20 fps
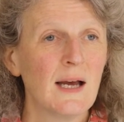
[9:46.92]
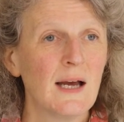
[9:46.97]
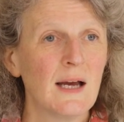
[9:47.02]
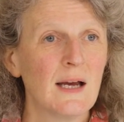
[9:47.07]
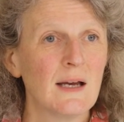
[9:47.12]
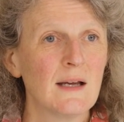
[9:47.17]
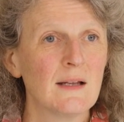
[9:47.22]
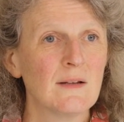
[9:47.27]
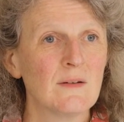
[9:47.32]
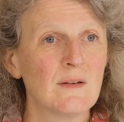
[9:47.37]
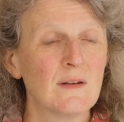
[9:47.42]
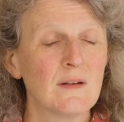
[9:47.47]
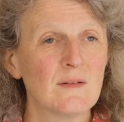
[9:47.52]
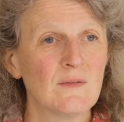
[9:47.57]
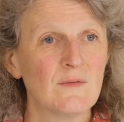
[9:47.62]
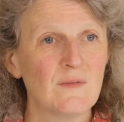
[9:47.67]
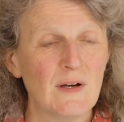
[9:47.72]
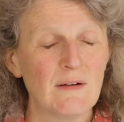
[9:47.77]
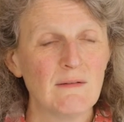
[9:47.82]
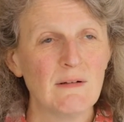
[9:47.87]
and there's
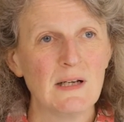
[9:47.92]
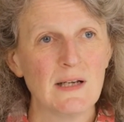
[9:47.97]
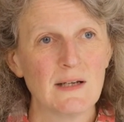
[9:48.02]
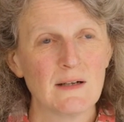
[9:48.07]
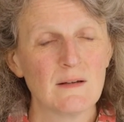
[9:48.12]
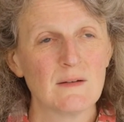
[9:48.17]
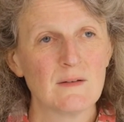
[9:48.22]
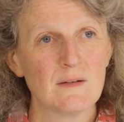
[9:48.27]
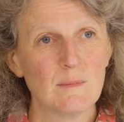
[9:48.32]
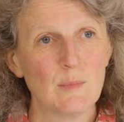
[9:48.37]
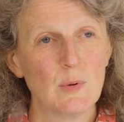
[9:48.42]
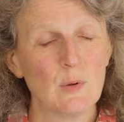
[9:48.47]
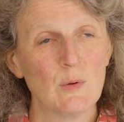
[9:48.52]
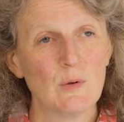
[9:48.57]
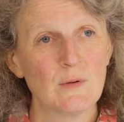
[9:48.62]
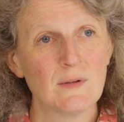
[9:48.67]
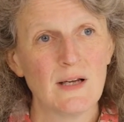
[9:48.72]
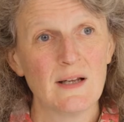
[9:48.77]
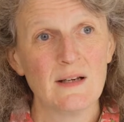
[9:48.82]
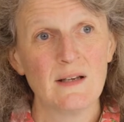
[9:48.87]
very little
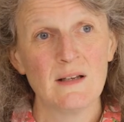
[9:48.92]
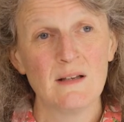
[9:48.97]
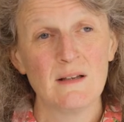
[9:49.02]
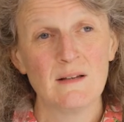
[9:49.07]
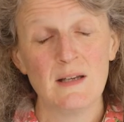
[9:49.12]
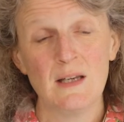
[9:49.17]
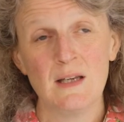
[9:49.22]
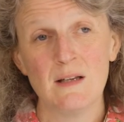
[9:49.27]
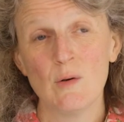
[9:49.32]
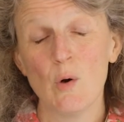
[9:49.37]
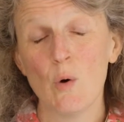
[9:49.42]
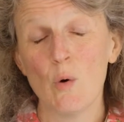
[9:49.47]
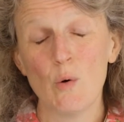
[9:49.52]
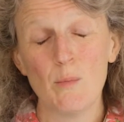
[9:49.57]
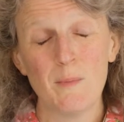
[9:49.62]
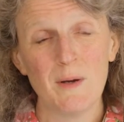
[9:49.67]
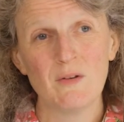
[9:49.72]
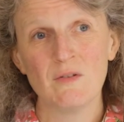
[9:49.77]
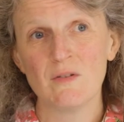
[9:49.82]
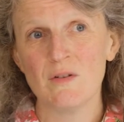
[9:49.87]
support and indeed
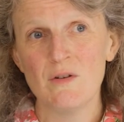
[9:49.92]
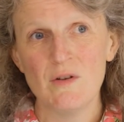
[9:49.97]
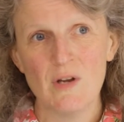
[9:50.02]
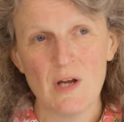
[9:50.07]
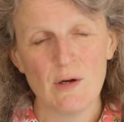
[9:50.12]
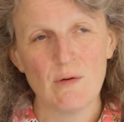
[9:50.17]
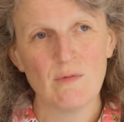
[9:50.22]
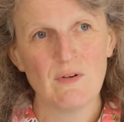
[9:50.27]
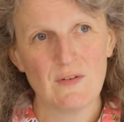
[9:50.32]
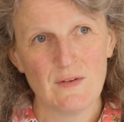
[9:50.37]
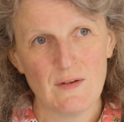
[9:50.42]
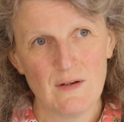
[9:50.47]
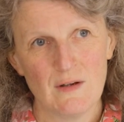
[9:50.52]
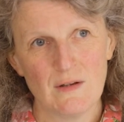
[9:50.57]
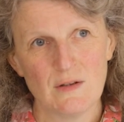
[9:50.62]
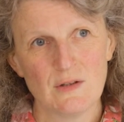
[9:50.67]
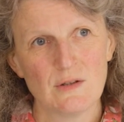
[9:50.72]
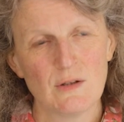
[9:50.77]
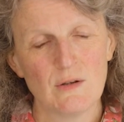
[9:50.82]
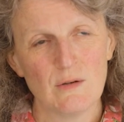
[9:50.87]
almost no
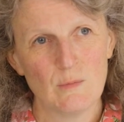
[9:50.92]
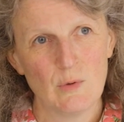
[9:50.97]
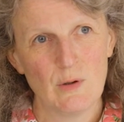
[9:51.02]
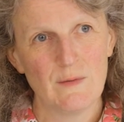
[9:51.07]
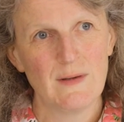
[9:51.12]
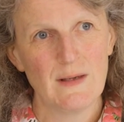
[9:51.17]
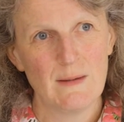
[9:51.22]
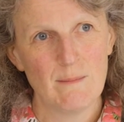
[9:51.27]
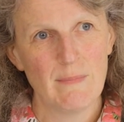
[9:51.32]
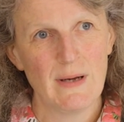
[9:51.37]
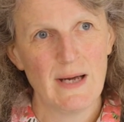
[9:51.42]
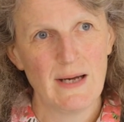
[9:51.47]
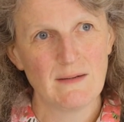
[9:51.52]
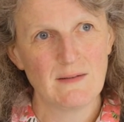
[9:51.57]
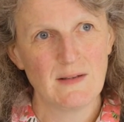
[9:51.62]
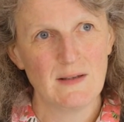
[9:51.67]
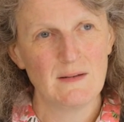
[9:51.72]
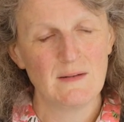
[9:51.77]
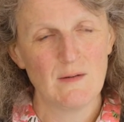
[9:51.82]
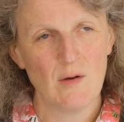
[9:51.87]
research on what the
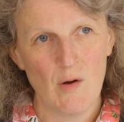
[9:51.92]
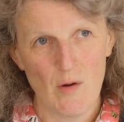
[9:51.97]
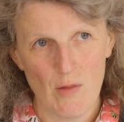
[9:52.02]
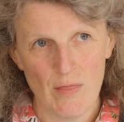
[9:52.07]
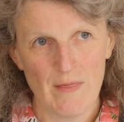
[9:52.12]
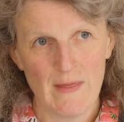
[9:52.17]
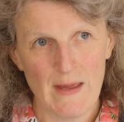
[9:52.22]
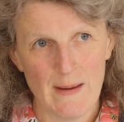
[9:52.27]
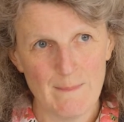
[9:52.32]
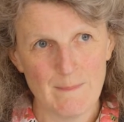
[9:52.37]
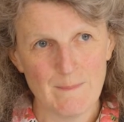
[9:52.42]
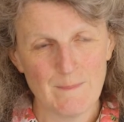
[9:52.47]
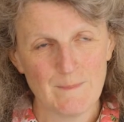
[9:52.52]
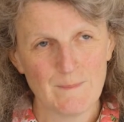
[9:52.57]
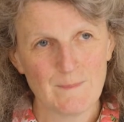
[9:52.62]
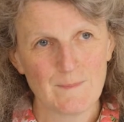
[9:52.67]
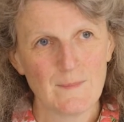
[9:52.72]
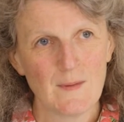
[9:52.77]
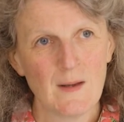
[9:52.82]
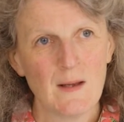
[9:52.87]
impact is on them.
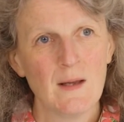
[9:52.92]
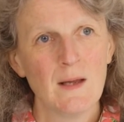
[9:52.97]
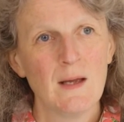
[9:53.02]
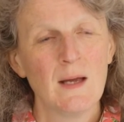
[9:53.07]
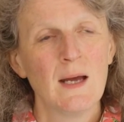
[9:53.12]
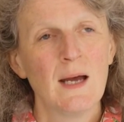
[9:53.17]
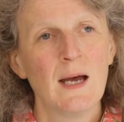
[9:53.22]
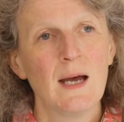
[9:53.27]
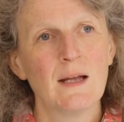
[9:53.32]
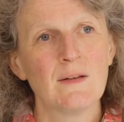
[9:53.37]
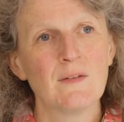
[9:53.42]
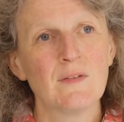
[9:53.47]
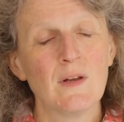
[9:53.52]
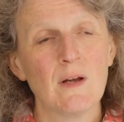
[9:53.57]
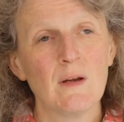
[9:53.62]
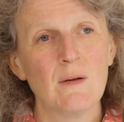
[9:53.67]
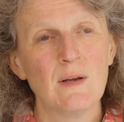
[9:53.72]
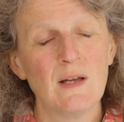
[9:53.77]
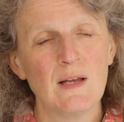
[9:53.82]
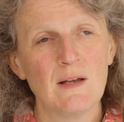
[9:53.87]
And
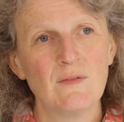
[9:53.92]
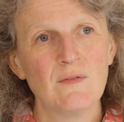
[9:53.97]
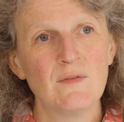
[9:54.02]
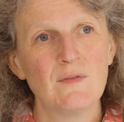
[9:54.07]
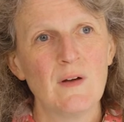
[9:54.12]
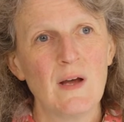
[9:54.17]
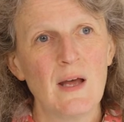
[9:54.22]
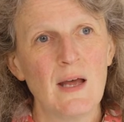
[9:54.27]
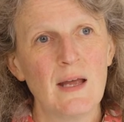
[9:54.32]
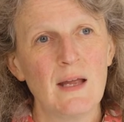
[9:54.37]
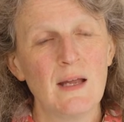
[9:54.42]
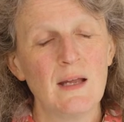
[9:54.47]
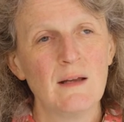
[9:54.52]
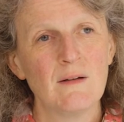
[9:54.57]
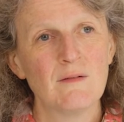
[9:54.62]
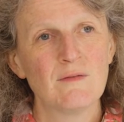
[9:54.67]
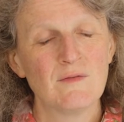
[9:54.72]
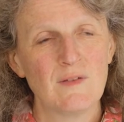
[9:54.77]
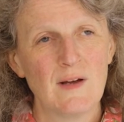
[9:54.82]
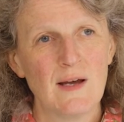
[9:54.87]
so if
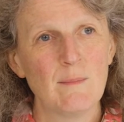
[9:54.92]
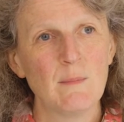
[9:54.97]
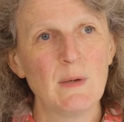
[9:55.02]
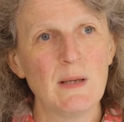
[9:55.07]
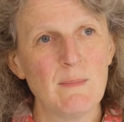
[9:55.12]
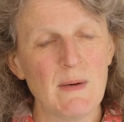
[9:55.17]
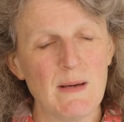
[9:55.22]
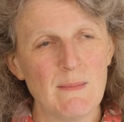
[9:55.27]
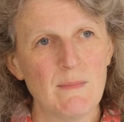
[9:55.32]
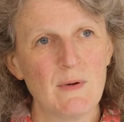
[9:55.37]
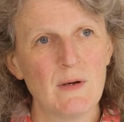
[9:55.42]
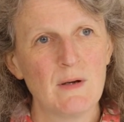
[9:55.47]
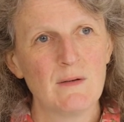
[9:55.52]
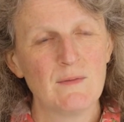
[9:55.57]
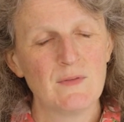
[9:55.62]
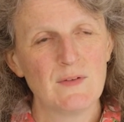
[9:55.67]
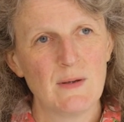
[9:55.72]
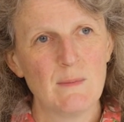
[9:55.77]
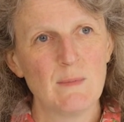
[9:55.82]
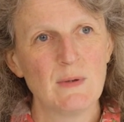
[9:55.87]
a family member
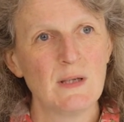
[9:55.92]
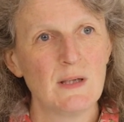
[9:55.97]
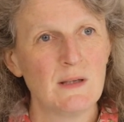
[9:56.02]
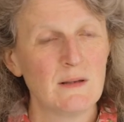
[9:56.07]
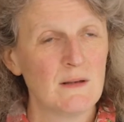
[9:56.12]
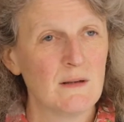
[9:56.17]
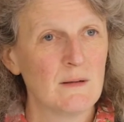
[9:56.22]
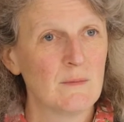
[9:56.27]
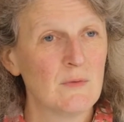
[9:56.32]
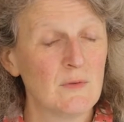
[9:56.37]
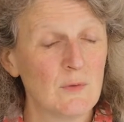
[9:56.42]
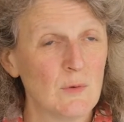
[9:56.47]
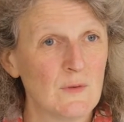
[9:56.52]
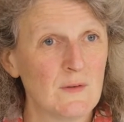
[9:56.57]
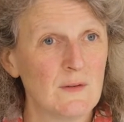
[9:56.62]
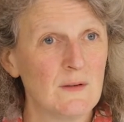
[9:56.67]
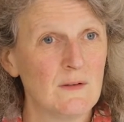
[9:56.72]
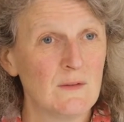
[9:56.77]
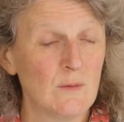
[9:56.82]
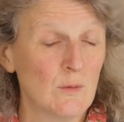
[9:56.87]
of somebody in the armed
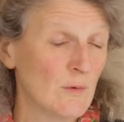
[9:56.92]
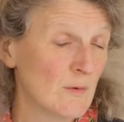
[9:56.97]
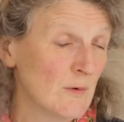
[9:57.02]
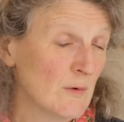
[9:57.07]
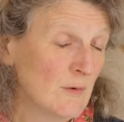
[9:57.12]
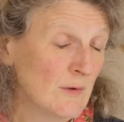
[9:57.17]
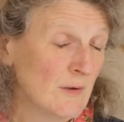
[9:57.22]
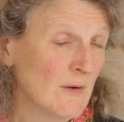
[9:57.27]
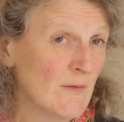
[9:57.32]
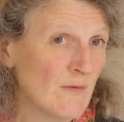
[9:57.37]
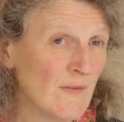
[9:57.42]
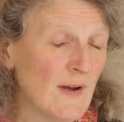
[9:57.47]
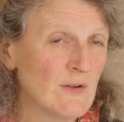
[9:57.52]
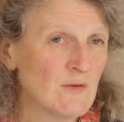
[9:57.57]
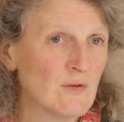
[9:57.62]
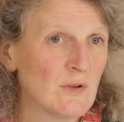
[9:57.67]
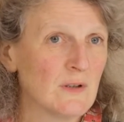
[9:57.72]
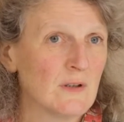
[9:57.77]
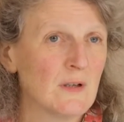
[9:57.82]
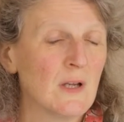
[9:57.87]
forces or
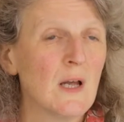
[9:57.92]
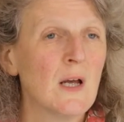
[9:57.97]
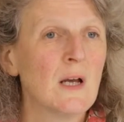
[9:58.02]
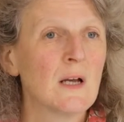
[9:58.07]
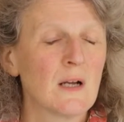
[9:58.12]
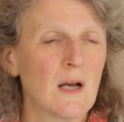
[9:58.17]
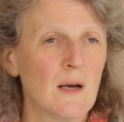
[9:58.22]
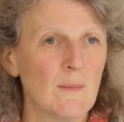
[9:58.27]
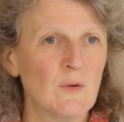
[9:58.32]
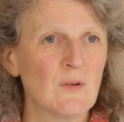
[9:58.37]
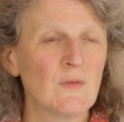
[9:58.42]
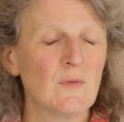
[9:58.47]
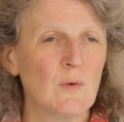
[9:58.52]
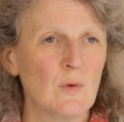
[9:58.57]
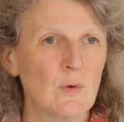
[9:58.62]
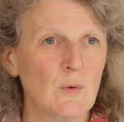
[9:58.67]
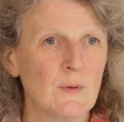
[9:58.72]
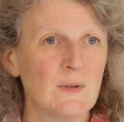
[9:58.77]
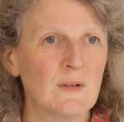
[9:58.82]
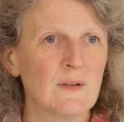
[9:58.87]
veteran comes
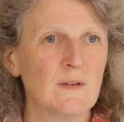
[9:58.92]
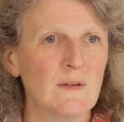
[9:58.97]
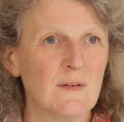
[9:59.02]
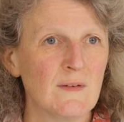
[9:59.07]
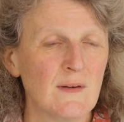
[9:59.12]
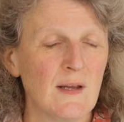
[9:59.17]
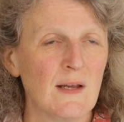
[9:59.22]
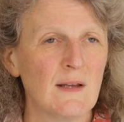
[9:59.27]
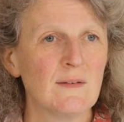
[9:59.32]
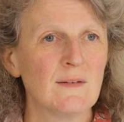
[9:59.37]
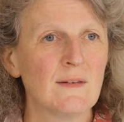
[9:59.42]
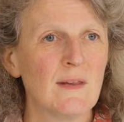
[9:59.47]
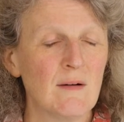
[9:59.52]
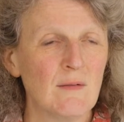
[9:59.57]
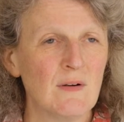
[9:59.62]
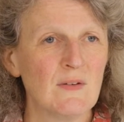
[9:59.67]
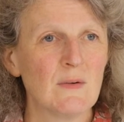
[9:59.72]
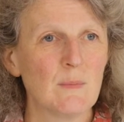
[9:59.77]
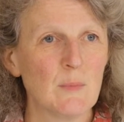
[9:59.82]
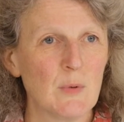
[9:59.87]
forward and says
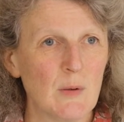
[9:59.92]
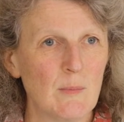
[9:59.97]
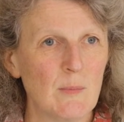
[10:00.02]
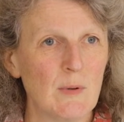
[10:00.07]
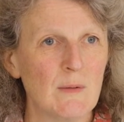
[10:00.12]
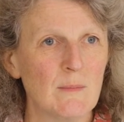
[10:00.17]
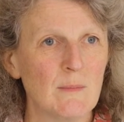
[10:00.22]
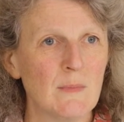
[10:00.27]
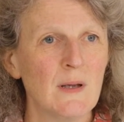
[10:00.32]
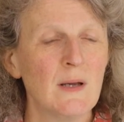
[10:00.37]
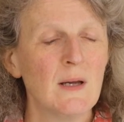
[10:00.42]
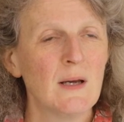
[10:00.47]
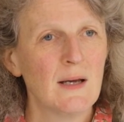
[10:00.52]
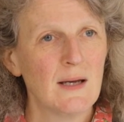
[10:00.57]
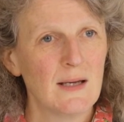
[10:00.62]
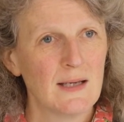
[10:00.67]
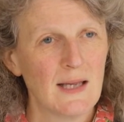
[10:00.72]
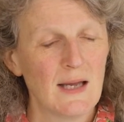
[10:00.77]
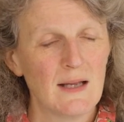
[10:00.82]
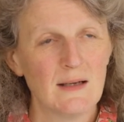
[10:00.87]
there is a problem,
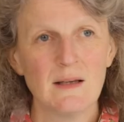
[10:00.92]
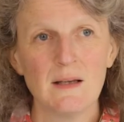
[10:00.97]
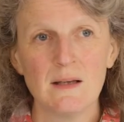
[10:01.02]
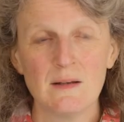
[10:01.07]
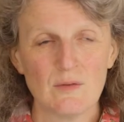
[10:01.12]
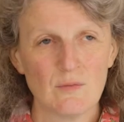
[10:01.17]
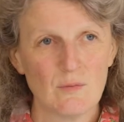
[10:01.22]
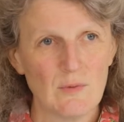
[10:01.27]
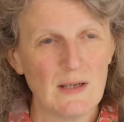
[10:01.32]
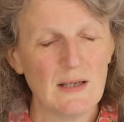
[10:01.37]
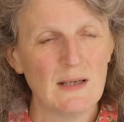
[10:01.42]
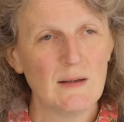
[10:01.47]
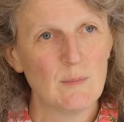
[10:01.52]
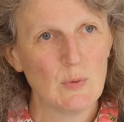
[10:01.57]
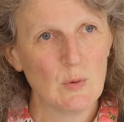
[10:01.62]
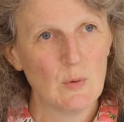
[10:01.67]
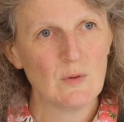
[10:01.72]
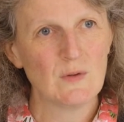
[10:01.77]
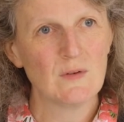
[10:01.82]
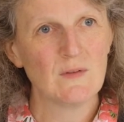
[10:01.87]
again, it's really
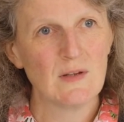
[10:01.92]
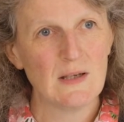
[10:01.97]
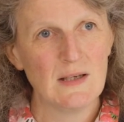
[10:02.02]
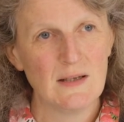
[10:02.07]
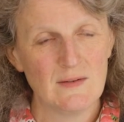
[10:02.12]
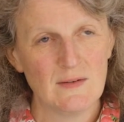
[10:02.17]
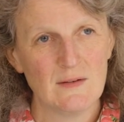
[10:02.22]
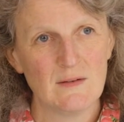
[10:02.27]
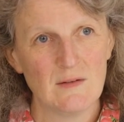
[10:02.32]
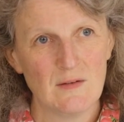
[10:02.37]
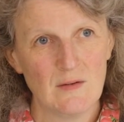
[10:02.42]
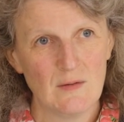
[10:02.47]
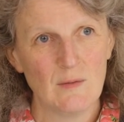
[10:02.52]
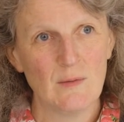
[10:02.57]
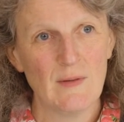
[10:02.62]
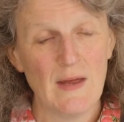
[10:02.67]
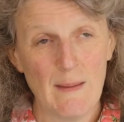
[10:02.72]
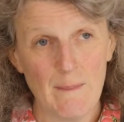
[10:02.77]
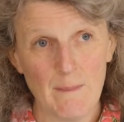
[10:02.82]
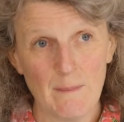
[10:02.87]
important to listen to
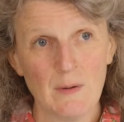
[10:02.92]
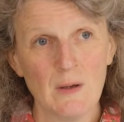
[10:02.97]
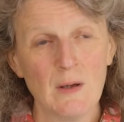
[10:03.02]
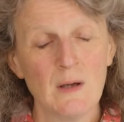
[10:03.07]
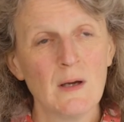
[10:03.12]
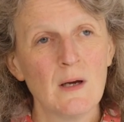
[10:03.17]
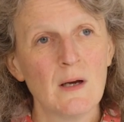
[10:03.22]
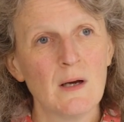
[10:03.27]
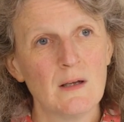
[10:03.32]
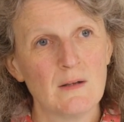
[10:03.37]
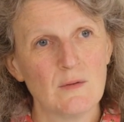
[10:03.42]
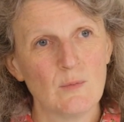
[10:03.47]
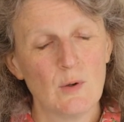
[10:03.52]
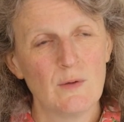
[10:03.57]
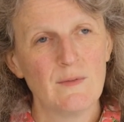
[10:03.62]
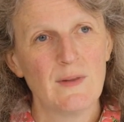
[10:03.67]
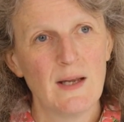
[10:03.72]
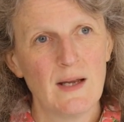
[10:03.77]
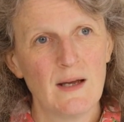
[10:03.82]
them and what they